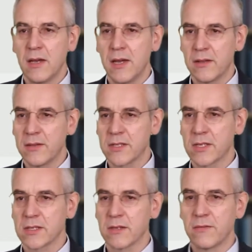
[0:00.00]
and this
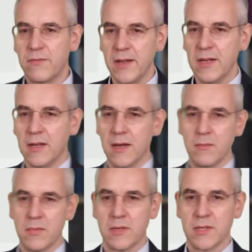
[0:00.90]
is a funny
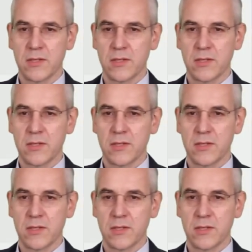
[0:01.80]
number,